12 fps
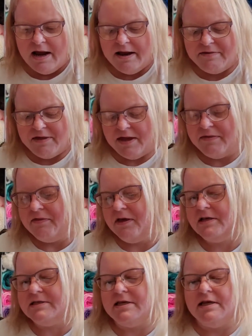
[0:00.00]
And then
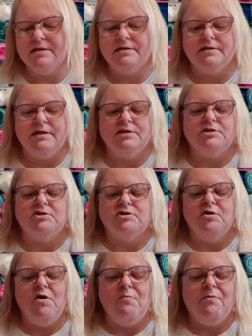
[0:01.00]
this is the
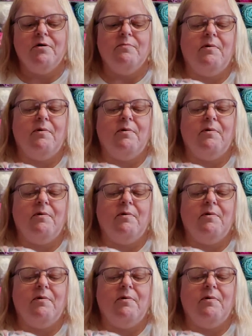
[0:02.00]
super